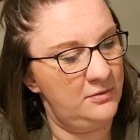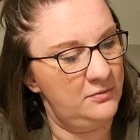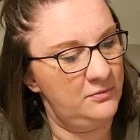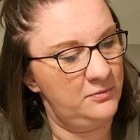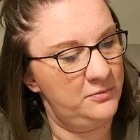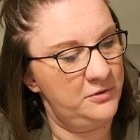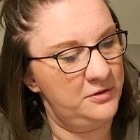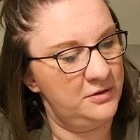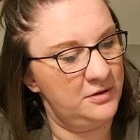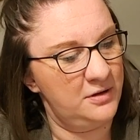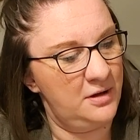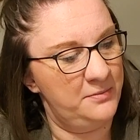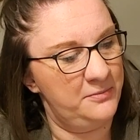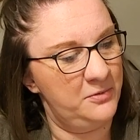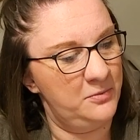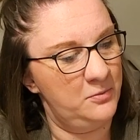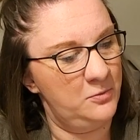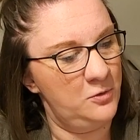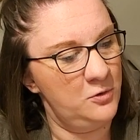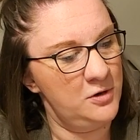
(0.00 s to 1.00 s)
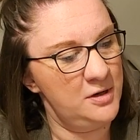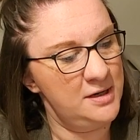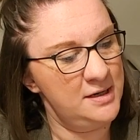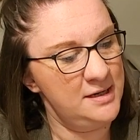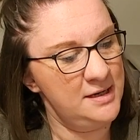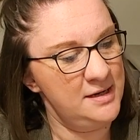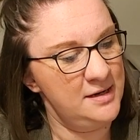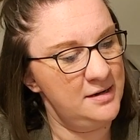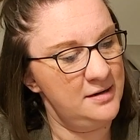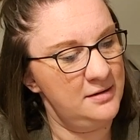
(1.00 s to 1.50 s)
Put a couple more in
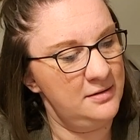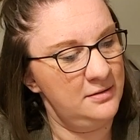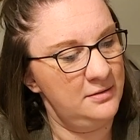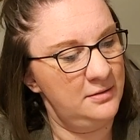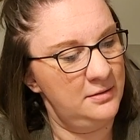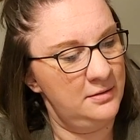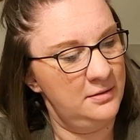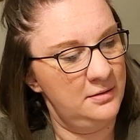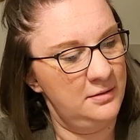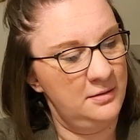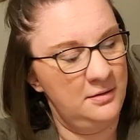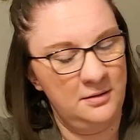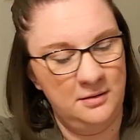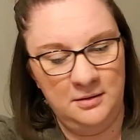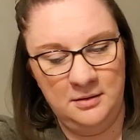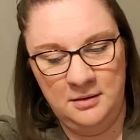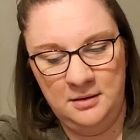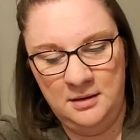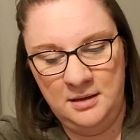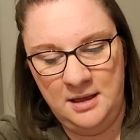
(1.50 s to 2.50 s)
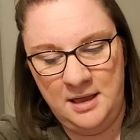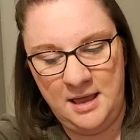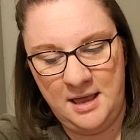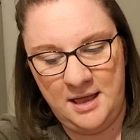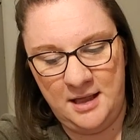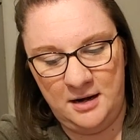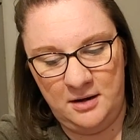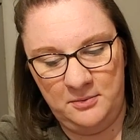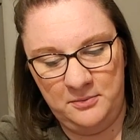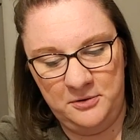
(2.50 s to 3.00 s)
here.
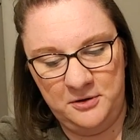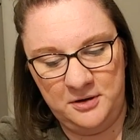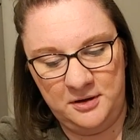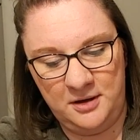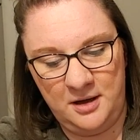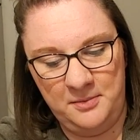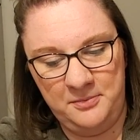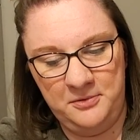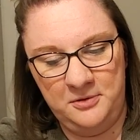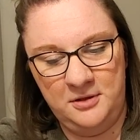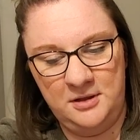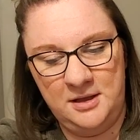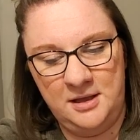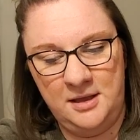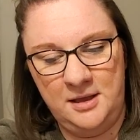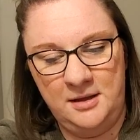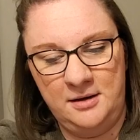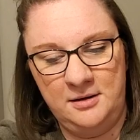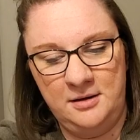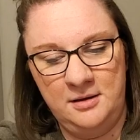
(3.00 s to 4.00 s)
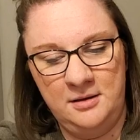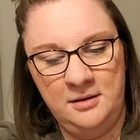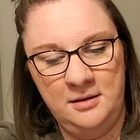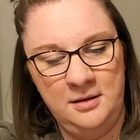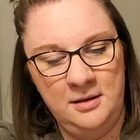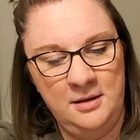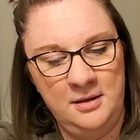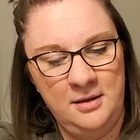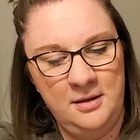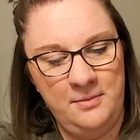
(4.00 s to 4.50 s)
And I'll put a couple on
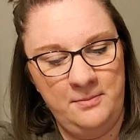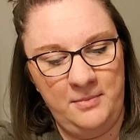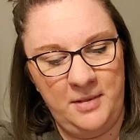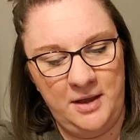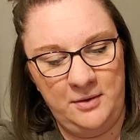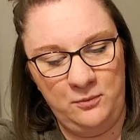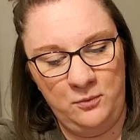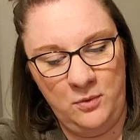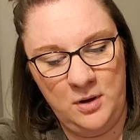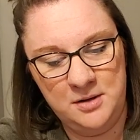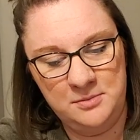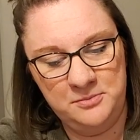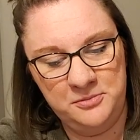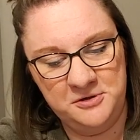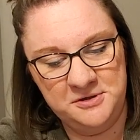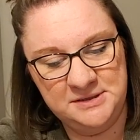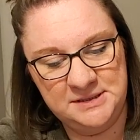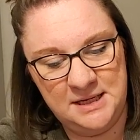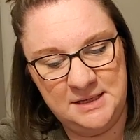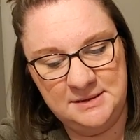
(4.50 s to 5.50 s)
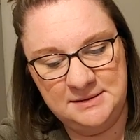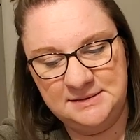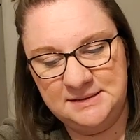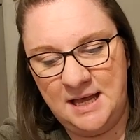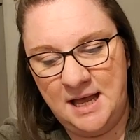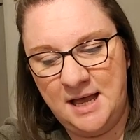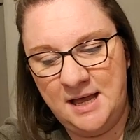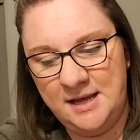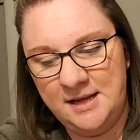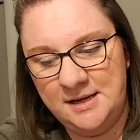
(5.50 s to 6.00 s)
my 1%
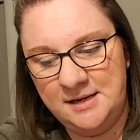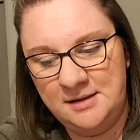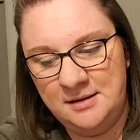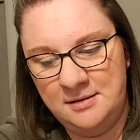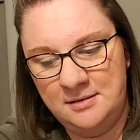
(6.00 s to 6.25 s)
side.